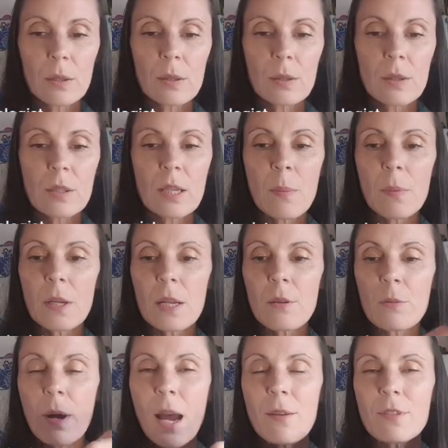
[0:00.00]
somebody
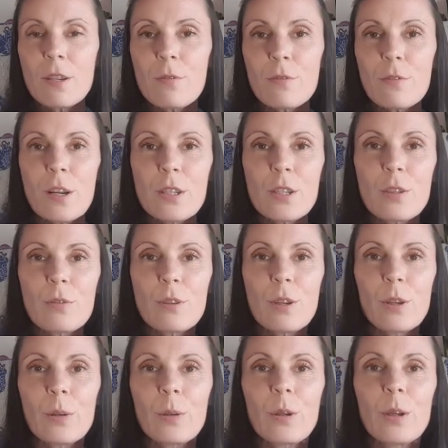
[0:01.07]
arrives in front of you,